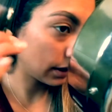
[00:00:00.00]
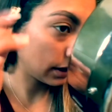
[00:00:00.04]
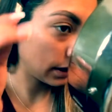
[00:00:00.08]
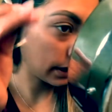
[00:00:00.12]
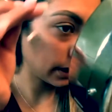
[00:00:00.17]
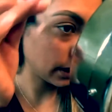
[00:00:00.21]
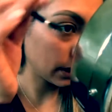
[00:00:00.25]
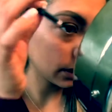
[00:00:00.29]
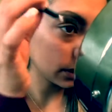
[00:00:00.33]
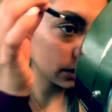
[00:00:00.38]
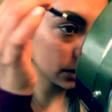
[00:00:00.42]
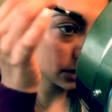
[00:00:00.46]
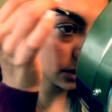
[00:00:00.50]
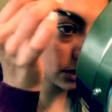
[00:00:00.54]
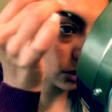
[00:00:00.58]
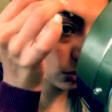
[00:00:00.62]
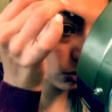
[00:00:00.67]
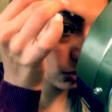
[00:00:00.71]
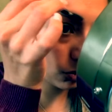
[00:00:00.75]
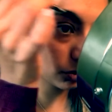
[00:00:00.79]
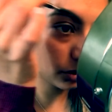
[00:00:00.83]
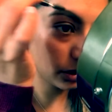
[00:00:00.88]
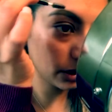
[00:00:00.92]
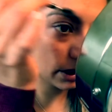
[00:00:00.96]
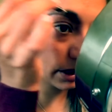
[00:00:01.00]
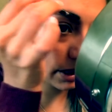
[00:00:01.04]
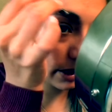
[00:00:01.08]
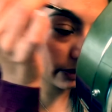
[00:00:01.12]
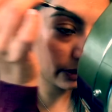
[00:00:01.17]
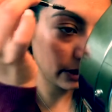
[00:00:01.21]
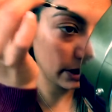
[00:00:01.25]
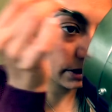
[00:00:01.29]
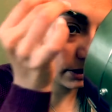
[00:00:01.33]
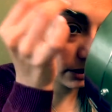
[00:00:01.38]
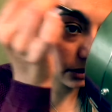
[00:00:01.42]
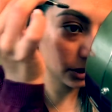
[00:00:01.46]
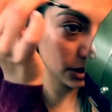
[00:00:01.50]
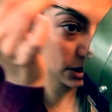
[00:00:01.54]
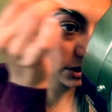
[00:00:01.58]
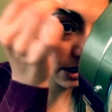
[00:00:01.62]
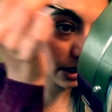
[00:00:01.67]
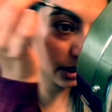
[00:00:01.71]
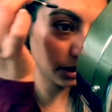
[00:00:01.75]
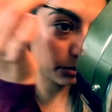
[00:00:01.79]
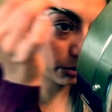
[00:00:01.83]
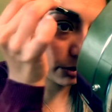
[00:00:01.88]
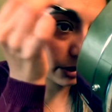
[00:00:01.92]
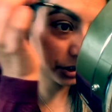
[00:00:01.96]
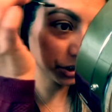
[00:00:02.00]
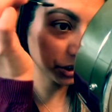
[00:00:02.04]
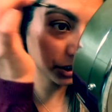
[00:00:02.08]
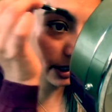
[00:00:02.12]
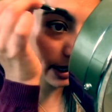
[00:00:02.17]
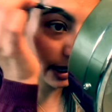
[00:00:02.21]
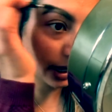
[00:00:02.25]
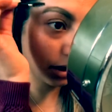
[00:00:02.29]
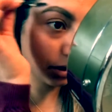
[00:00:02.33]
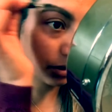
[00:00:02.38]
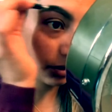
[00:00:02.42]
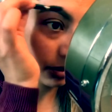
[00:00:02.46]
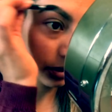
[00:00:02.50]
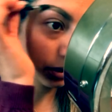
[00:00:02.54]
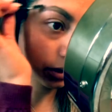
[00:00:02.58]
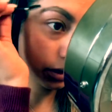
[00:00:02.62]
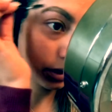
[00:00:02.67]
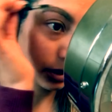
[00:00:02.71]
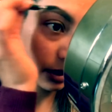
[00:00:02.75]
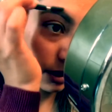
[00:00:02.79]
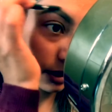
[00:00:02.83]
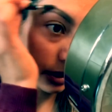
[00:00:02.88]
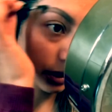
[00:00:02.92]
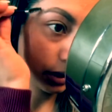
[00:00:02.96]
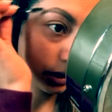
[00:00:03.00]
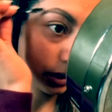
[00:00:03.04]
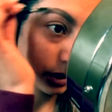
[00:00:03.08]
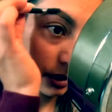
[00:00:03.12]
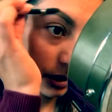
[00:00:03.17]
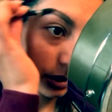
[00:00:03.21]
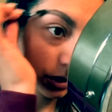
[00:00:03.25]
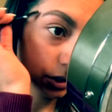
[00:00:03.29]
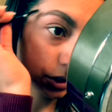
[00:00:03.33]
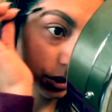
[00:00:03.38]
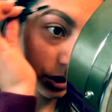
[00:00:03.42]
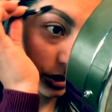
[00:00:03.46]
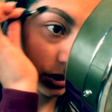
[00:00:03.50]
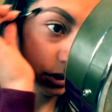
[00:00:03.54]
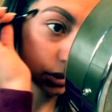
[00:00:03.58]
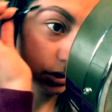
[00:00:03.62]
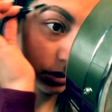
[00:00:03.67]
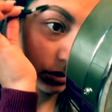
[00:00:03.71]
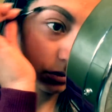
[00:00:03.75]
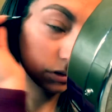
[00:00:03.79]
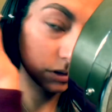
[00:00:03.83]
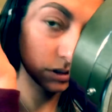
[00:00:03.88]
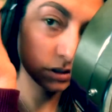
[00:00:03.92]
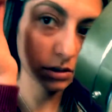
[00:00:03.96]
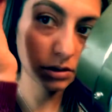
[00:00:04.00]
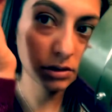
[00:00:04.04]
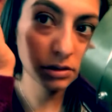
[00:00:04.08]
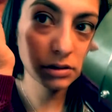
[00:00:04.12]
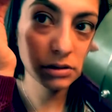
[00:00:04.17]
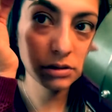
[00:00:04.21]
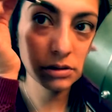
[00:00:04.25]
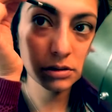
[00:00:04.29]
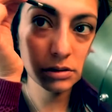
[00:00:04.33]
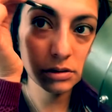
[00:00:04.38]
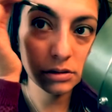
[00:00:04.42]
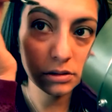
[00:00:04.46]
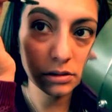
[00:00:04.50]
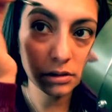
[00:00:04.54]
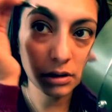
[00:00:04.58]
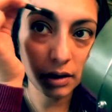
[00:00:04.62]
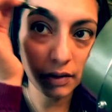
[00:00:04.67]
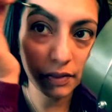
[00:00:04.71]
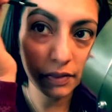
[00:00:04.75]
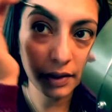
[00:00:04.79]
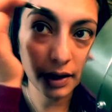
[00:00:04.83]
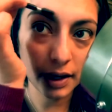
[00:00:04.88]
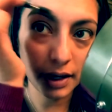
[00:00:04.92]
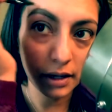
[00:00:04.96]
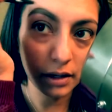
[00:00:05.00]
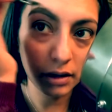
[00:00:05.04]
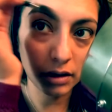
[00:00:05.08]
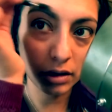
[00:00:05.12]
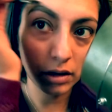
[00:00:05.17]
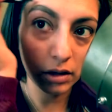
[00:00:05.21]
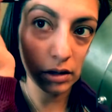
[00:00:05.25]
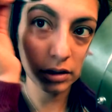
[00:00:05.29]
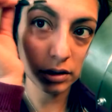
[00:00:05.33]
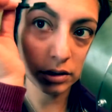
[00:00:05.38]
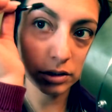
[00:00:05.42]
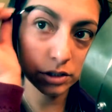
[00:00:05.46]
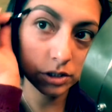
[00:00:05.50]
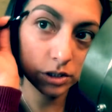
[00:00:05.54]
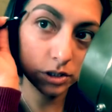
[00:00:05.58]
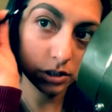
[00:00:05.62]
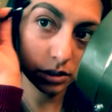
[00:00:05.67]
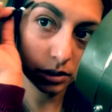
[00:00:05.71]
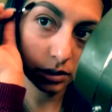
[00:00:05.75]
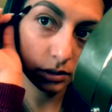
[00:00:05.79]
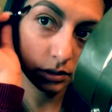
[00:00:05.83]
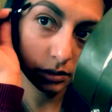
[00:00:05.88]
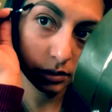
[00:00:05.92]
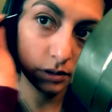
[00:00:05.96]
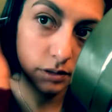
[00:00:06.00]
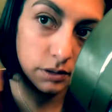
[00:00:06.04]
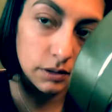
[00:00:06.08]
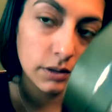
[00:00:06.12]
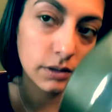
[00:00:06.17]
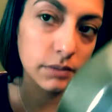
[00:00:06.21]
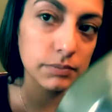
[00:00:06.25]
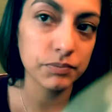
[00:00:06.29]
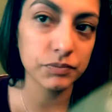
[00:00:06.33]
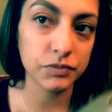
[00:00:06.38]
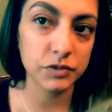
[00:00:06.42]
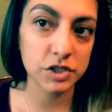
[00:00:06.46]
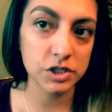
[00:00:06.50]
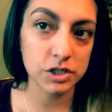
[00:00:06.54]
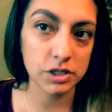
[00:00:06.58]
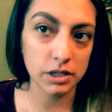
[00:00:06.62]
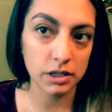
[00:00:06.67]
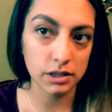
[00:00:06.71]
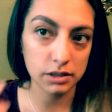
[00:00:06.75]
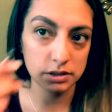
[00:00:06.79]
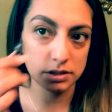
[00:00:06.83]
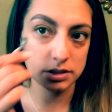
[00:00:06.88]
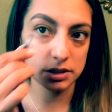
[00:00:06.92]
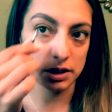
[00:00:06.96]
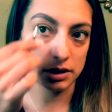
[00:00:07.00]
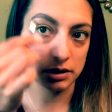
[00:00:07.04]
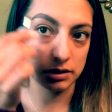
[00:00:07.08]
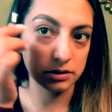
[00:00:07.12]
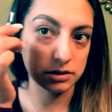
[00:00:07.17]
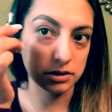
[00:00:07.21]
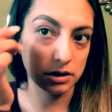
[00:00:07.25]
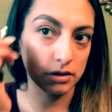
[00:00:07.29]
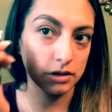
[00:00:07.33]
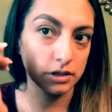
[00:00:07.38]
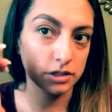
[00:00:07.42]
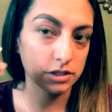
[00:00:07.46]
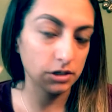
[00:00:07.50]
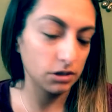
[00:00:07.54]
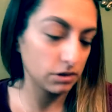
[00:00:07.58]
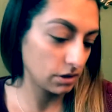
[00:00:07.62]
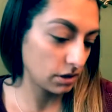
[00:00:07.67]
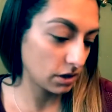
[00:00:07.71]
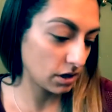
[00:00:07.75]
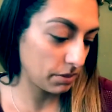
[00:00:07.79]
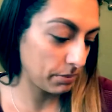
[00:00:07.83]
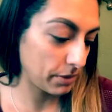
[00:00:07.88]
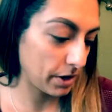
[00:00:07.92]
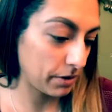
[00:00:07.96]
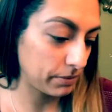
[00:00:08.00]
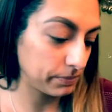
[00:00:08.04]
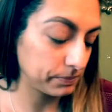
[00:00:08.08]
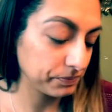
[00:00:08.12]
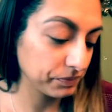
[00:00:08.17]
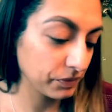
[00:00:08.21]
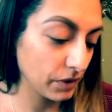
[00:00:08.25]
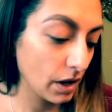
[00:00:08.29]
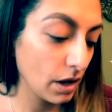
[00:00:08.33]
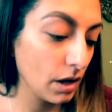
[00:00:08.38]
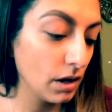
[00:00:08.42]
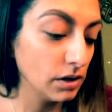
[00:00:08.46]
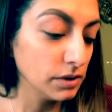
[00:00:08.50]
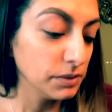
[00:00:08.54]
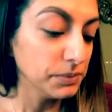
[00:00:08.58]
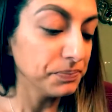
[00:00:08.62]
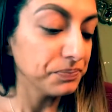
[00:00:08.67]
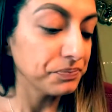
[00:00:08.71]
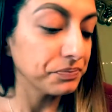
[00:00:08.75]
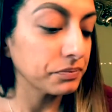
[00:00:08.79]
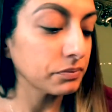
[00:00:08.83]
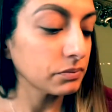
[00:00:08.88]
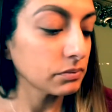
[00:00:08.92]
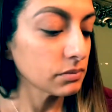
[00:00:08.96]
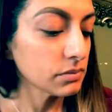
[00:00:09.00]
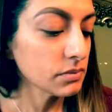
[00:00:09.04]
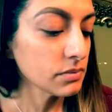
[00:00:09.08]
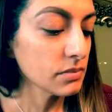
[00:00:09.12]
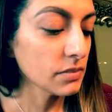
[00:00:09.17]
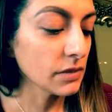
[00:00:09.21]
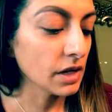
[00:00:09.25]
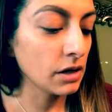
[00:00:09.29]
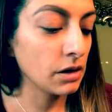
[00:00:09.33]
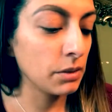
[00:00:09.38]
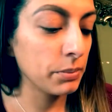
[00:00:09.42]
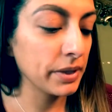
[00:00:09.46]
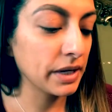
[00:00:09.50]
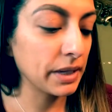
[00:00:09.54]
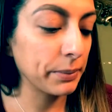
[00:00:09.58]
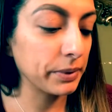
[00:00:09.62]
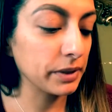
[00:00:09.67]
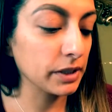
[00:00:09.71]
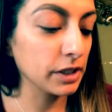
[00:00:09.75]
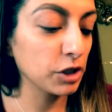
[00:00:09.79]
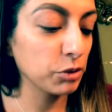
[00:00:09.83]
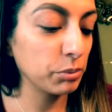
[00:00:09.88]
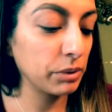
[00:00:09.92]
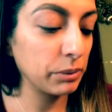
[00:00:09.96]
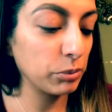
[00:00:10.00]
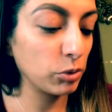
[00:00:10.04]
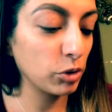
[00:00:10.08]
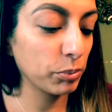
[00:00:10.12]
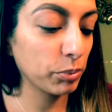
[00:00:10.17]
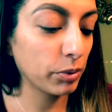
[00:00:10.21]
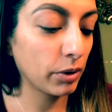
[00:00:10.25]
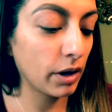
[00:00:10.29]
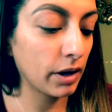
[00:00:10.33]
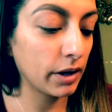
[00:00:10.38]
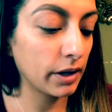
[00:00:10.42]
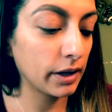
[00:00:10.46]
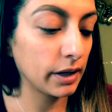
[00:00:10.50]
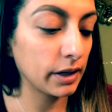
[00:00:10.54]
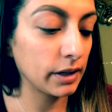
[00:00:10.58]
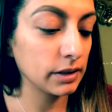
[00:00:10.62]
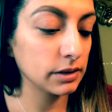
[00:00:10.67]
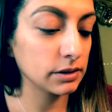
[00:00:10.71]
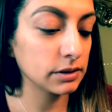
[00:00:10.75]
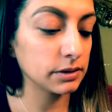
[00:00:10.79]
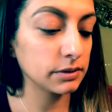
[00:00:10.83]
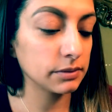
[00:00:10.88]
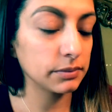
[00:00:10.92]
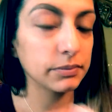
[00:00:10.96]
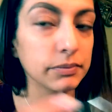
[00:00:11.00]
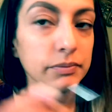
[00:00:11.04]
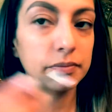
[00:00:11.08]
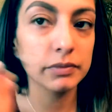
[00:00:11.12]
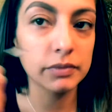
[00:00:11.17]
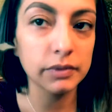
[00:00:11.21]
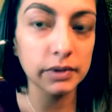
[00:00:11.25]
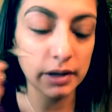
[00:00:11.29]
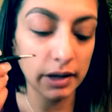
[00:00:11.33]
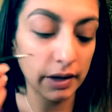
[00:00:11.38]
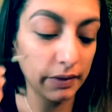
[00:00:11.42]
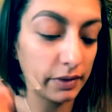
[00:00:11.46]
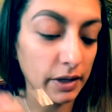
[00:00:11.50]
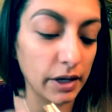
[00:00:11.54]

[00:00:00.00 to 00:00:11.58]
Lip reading: like so, and then just kind of brush it out just so it's not that harsh. And so you can say it's already starting to come out. I pick up a little bit more product, and